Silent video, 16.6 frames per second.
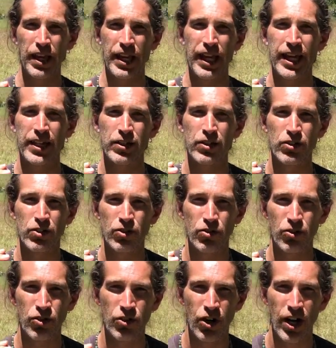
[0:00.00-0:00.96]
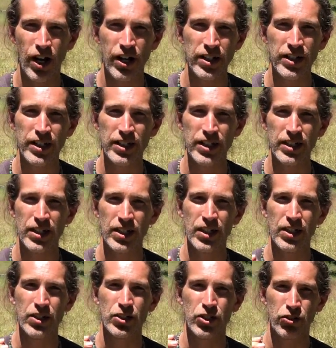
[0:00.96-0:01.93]
And chronic
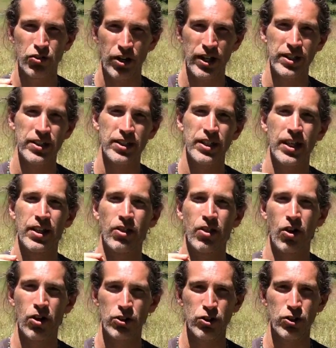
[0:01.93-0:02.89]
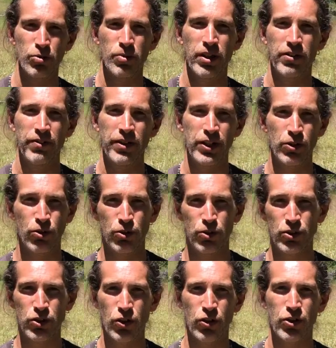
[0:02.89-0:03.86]
stress and long-term elevated
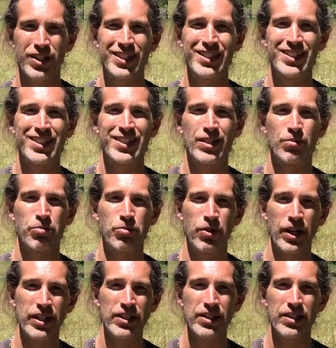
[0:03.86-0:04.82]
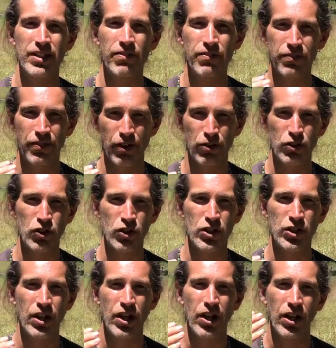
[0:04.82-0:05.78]
cortisol can suppress the
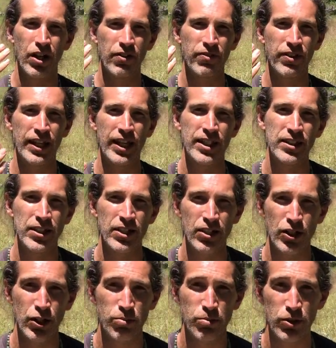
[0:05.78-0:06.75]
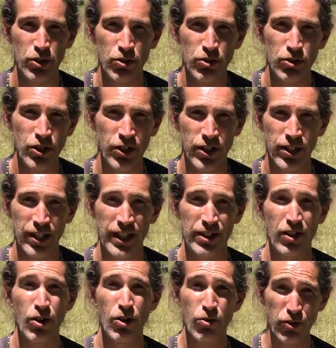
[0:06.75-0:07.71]
function of the anterior pituitary gland,
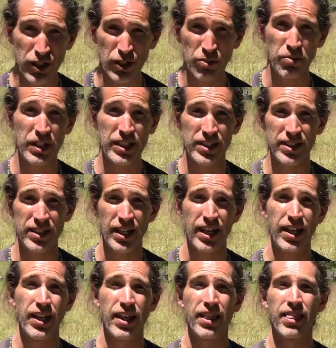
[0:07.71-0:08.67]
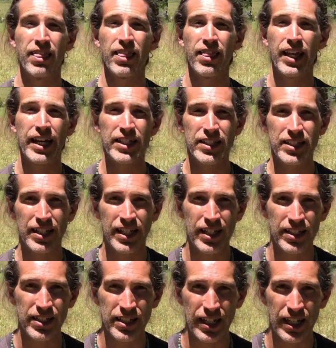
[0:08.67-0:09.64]
which means less
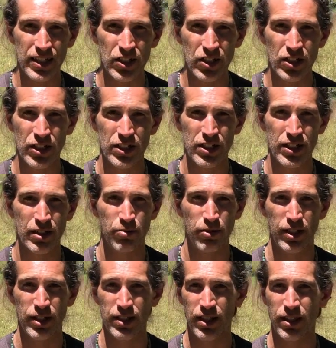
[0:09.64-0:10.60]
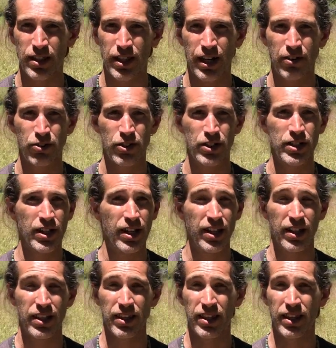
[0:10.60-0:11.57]
TSH to stimulate the thyroid,
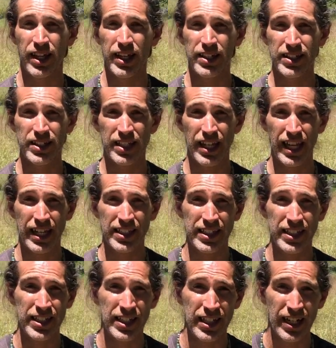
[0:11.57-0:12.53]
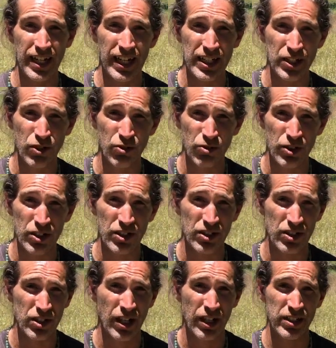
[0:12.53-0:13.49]
less ACTH, which
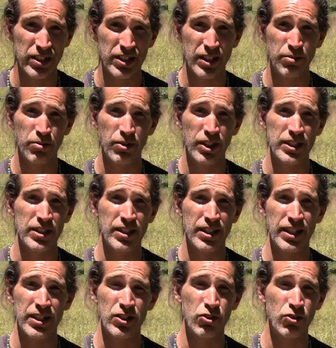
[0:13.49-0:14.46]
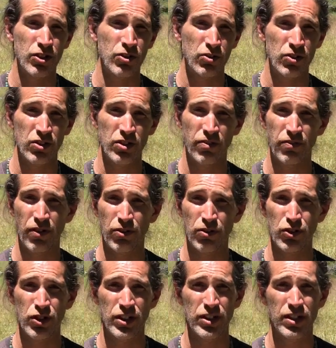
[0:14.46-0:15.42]
stimulates the adrenals to
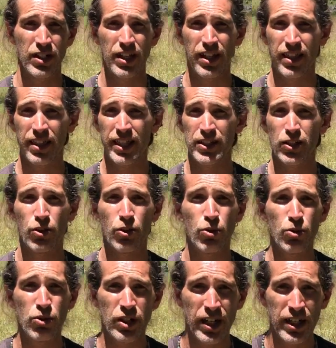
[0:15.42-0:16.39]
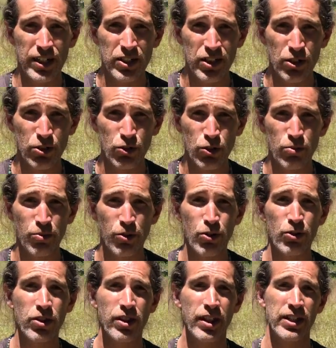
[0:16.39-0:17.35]
function, less luteinizing
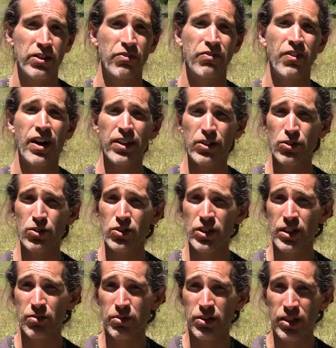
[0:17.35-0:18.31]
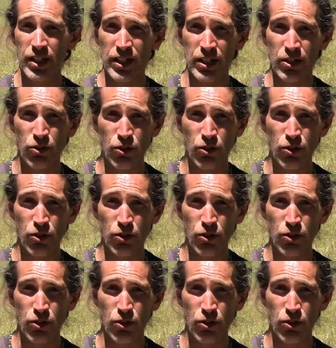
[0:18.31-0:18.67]
hormone, less follicle stimulating